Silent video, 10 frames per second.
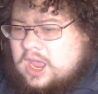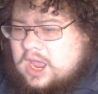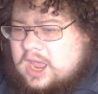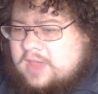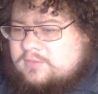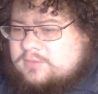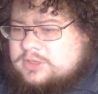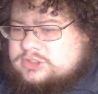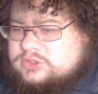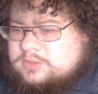I haven't
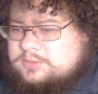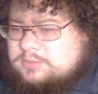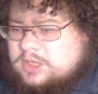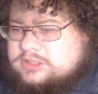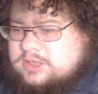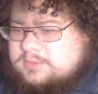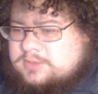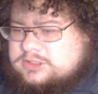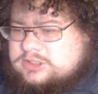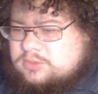been streaming much. I've
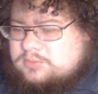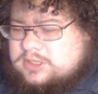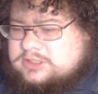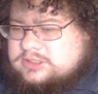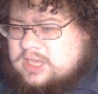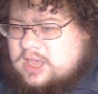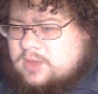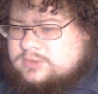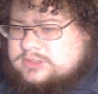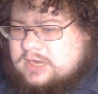been so busy. I
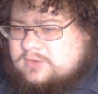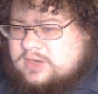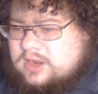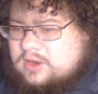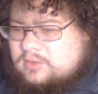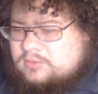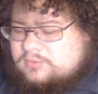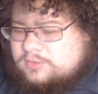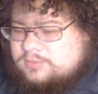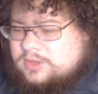was out of town
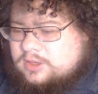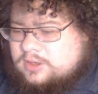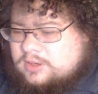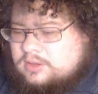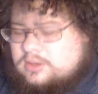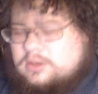from the